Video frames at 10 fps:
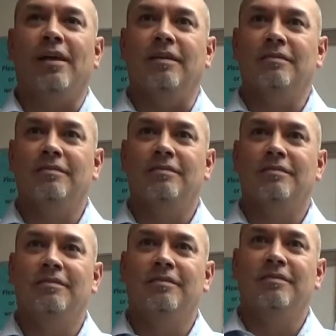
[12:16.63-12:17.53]
it.
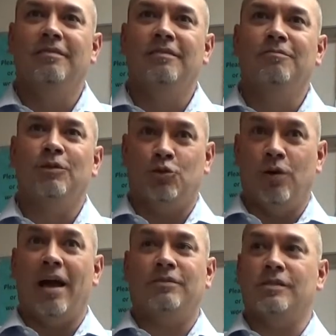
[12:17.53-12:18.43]
But you
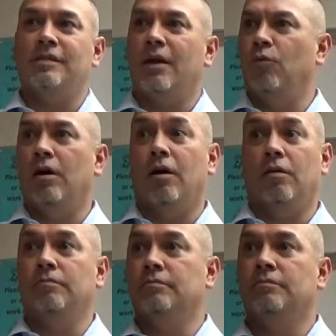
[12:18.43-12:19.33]
have to say, well,